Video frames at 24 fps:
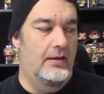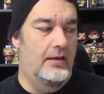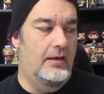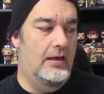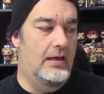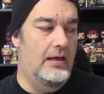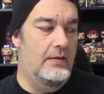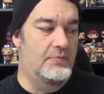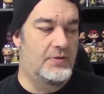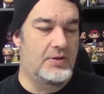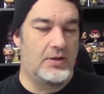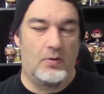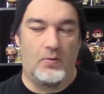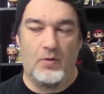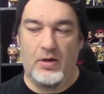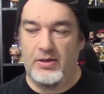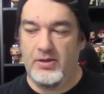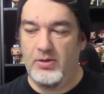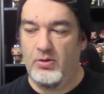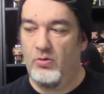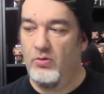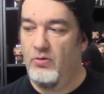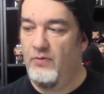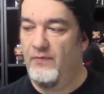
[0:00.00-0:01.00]
Um, so our
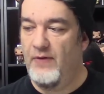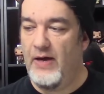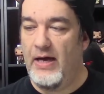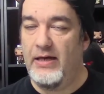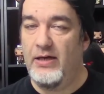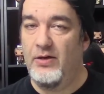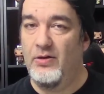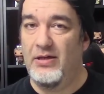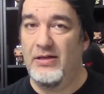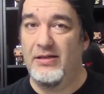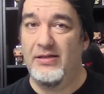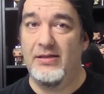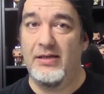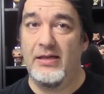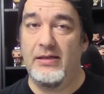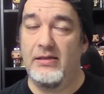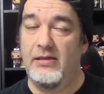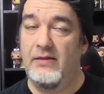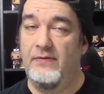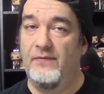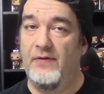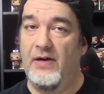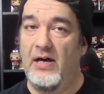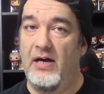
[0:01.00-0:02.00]
total value here is
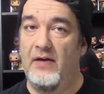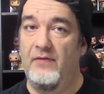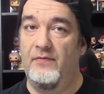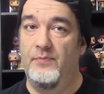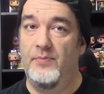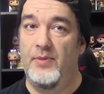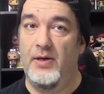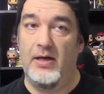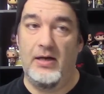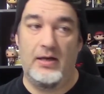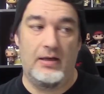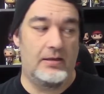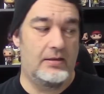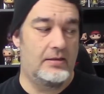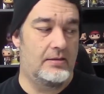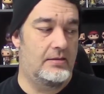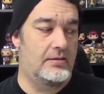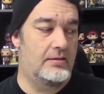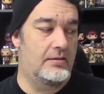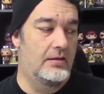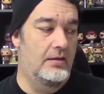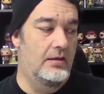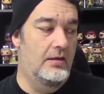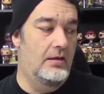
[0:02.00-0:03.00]
sixty-five
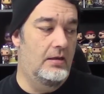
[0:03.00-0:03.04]
bucks